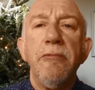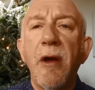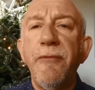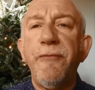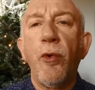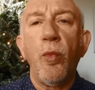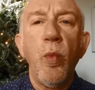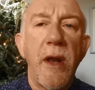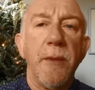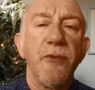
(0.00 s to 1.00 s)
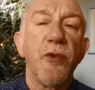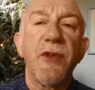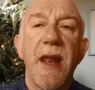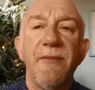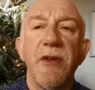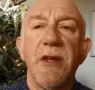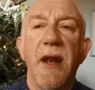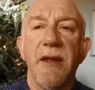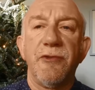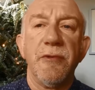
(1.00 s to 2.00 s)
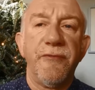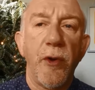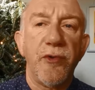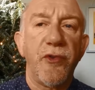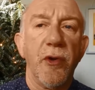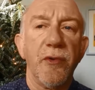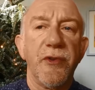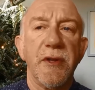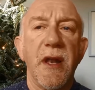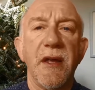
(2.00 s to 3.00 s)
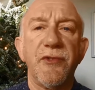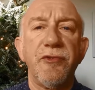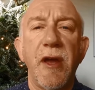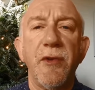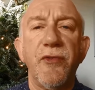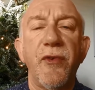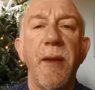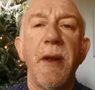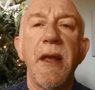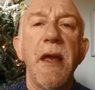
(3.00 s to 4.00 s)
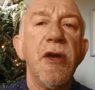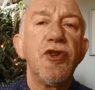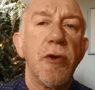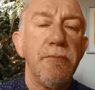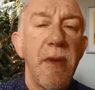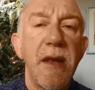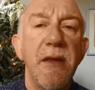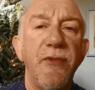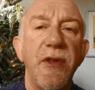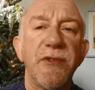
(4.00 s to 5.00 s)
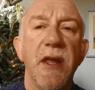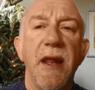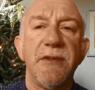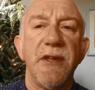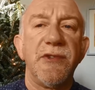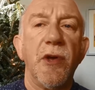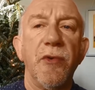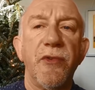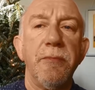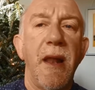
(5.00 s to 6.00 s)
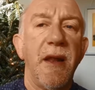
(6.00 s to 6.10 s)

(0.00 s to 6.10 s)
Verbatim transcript: Ralph Vaughan Williams was an avid collector of folk songs and, like Strauss family, took many of these collected songs and